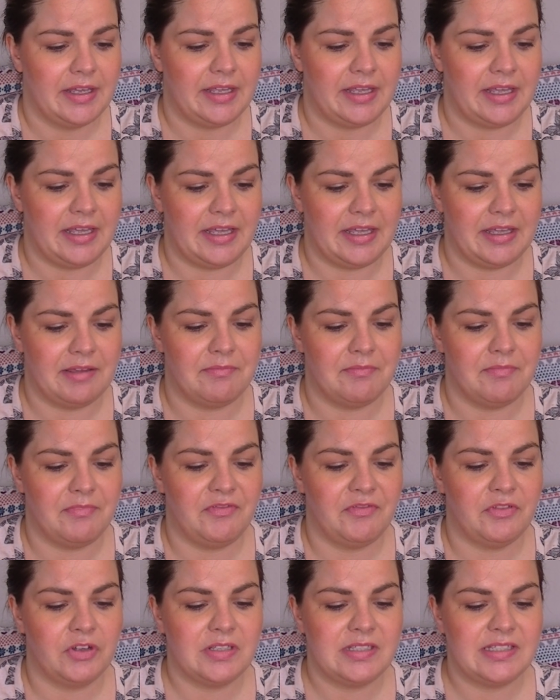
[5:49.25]

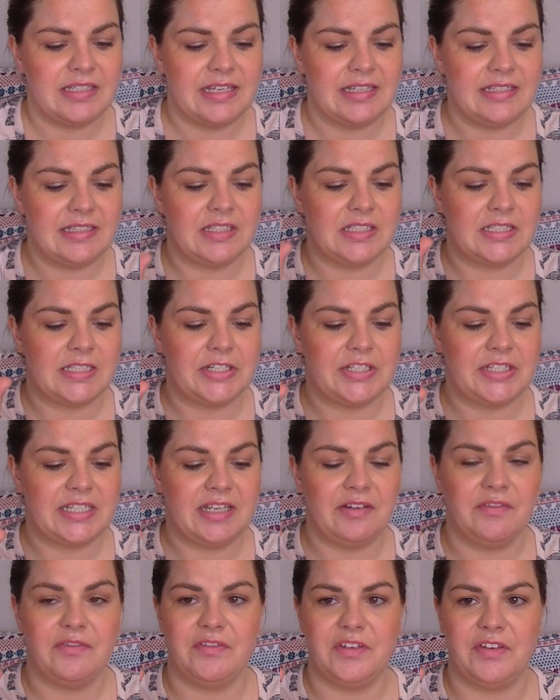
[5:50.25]
Full size is
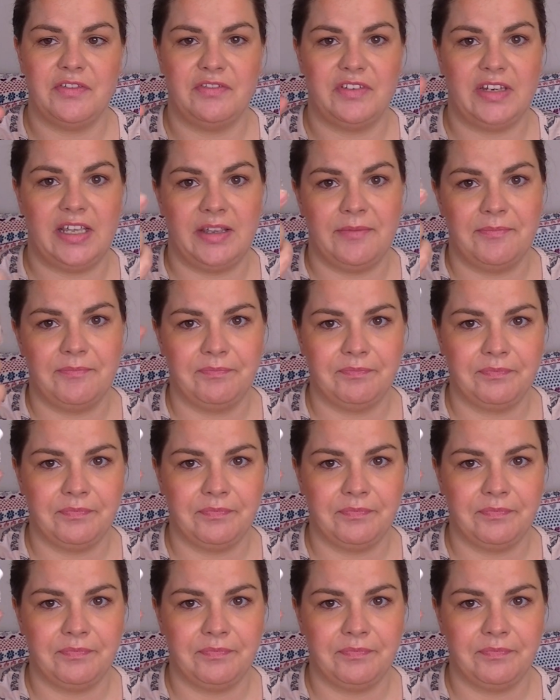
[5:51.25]
$13.50.